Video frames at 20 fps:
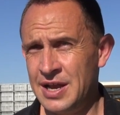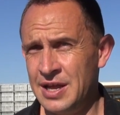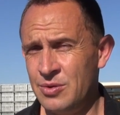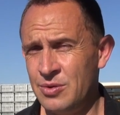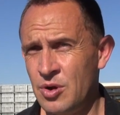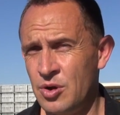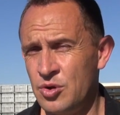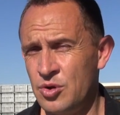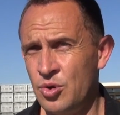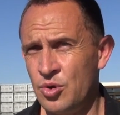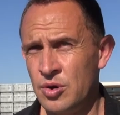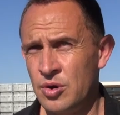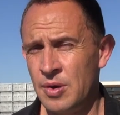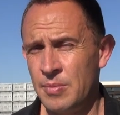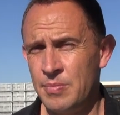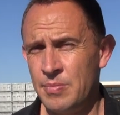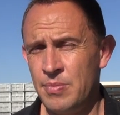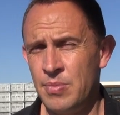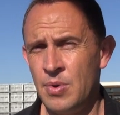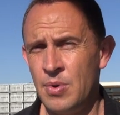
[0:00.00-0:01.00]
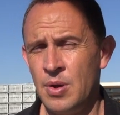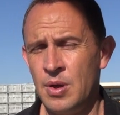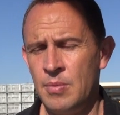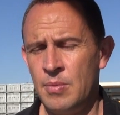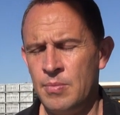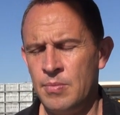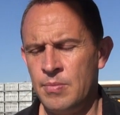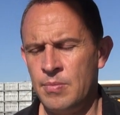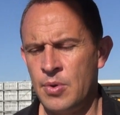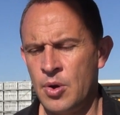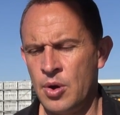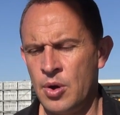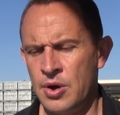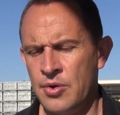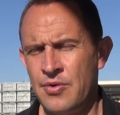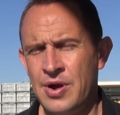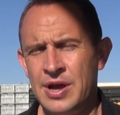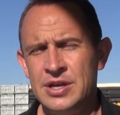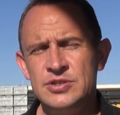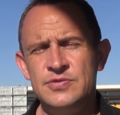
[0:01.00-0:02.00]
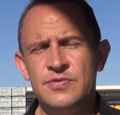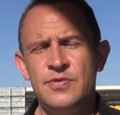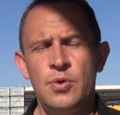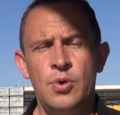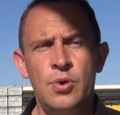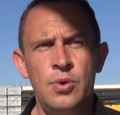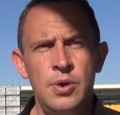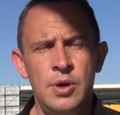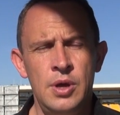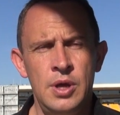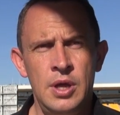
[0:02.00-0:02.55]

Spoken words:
He got caught up behind a race 4